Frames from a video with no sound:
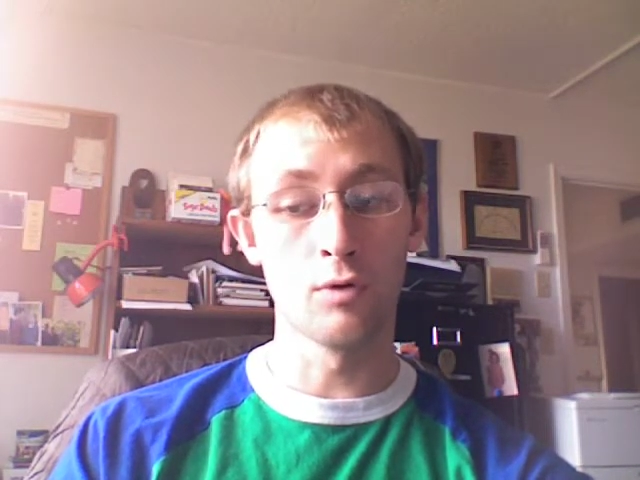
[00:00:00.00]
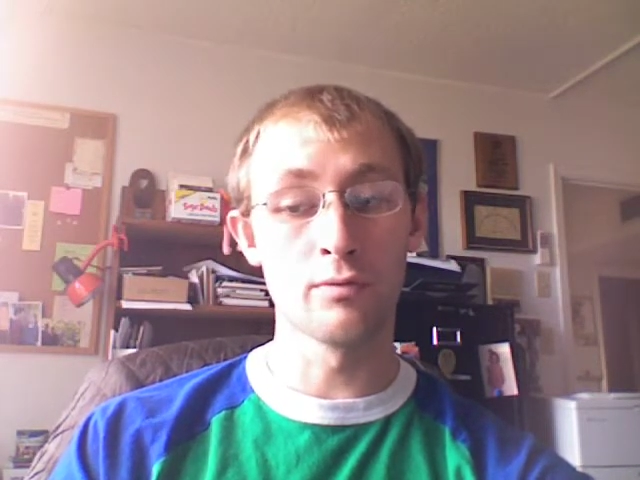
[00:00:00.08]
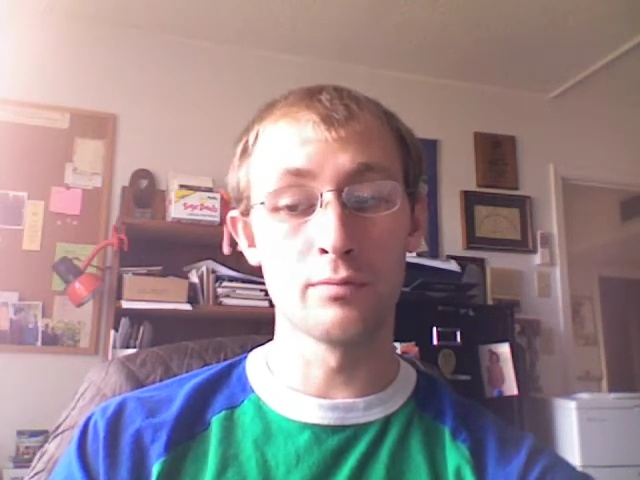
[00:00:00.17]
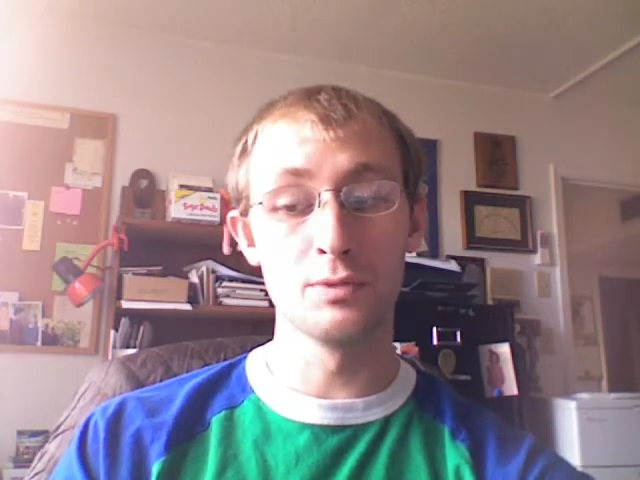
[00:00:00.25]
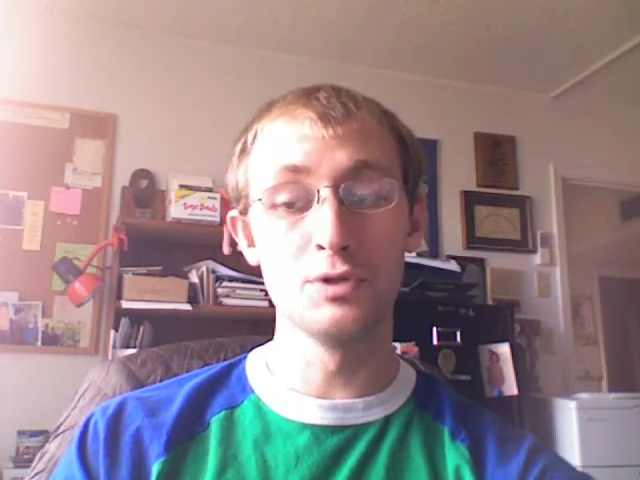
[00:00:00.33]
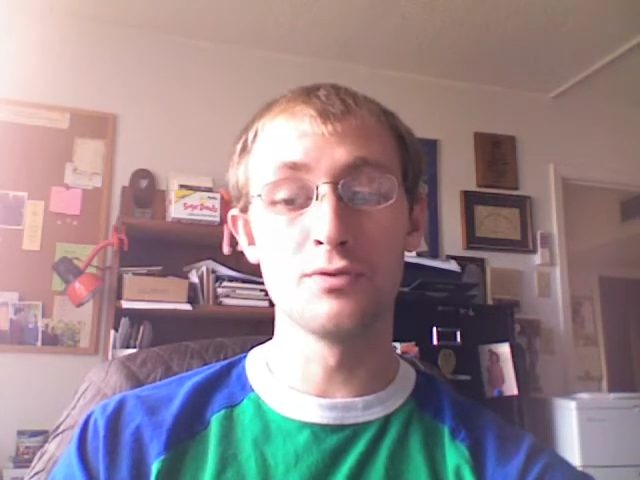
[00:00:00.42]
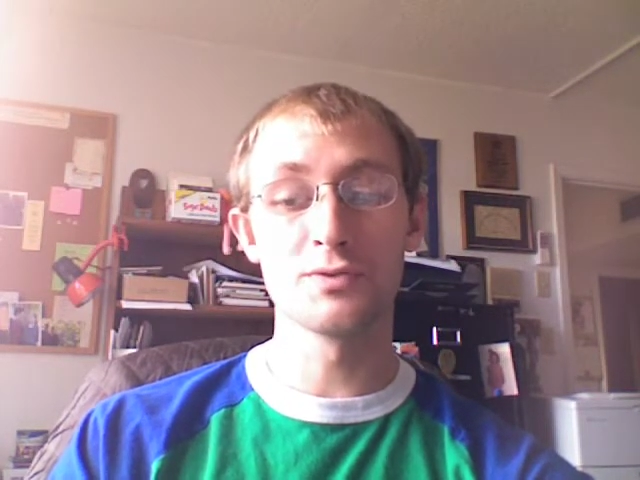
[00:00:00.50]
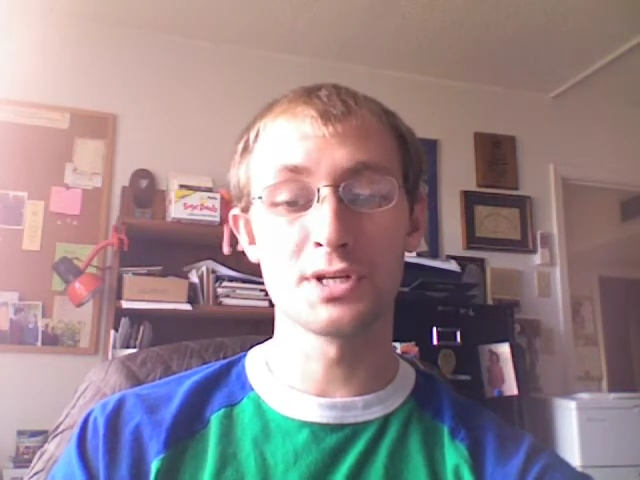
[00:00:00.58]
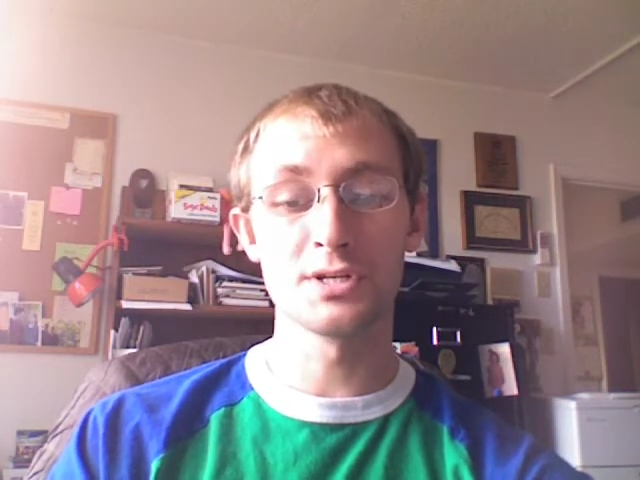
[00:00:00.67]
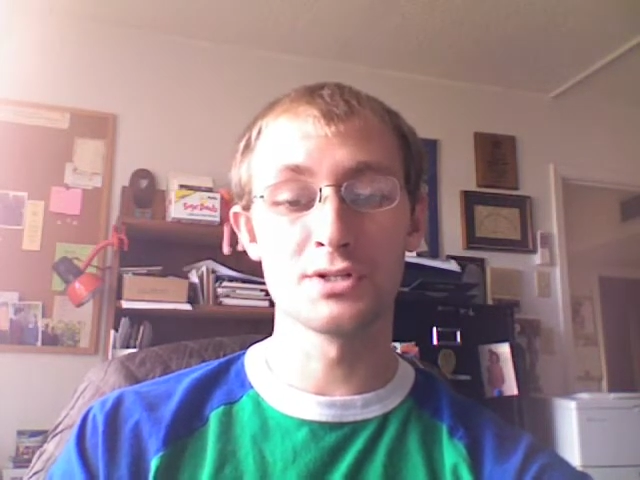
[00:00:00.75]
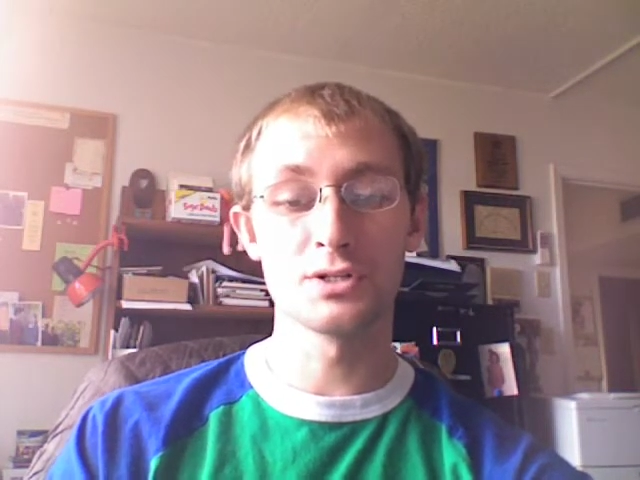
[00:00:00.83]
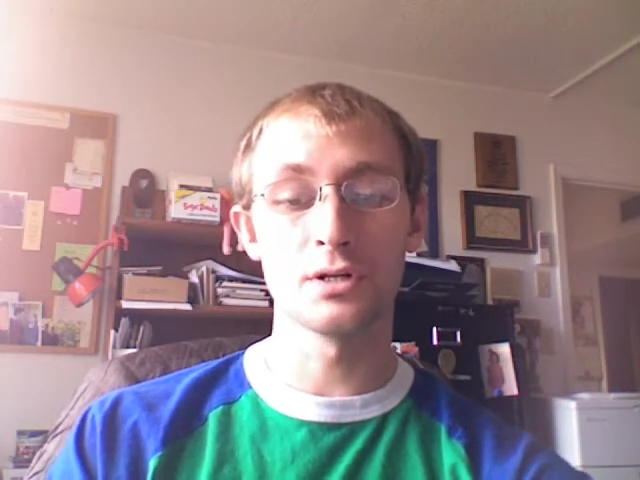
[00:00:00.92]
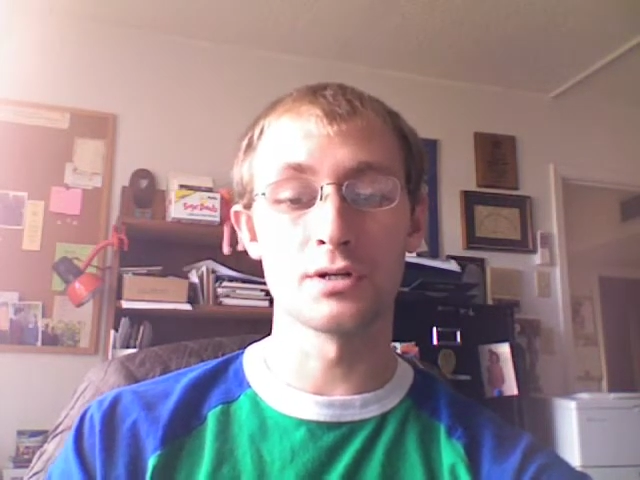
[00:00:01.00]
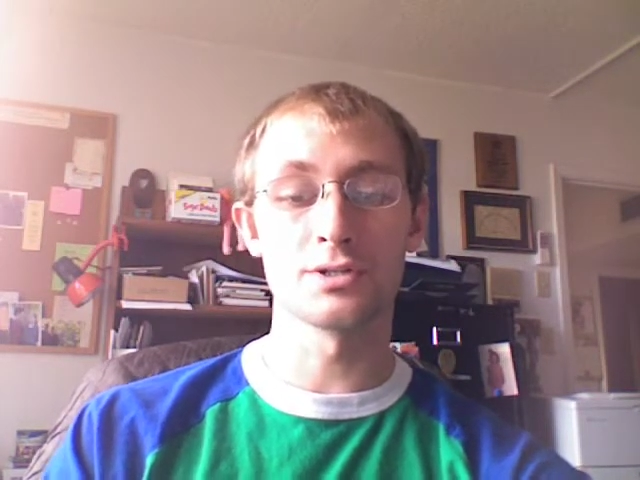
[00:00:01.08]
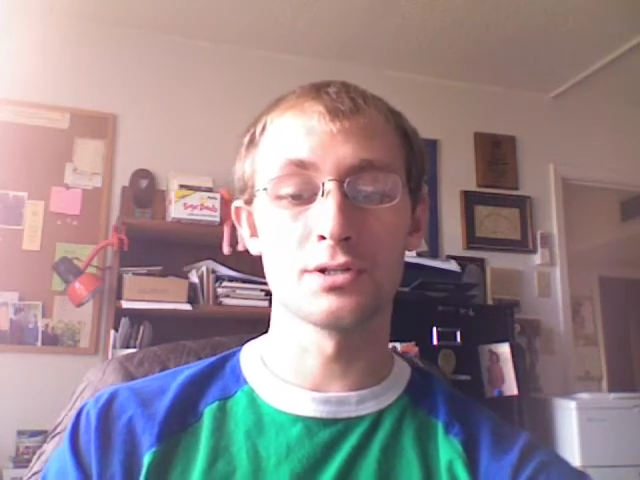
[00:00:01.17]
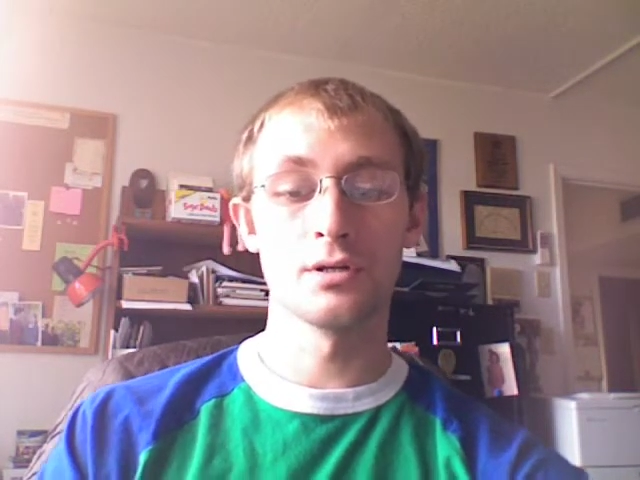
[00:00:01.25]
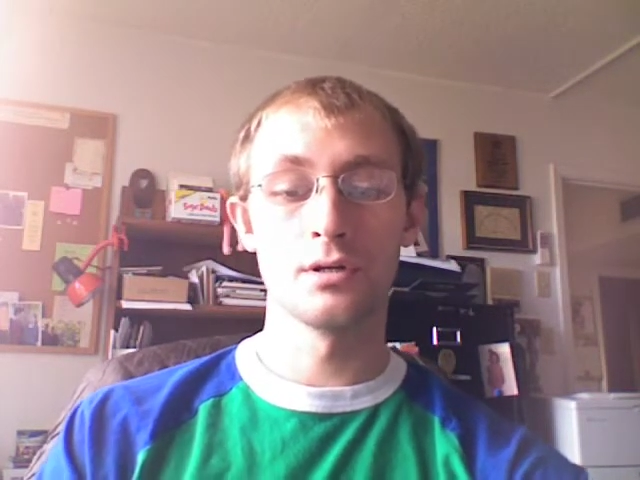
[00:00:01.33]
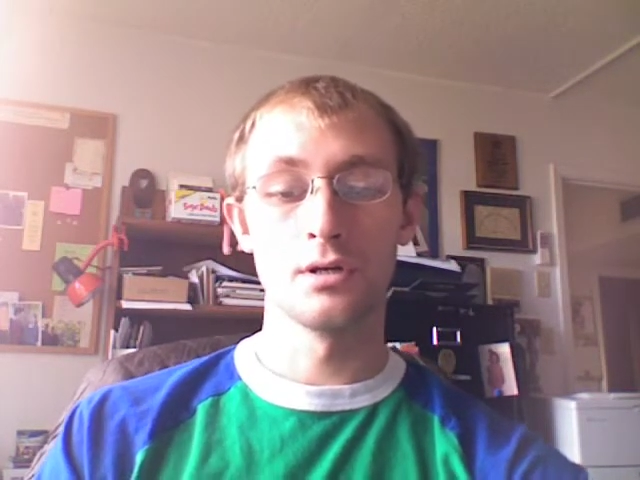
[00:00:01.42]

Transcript: removes his church.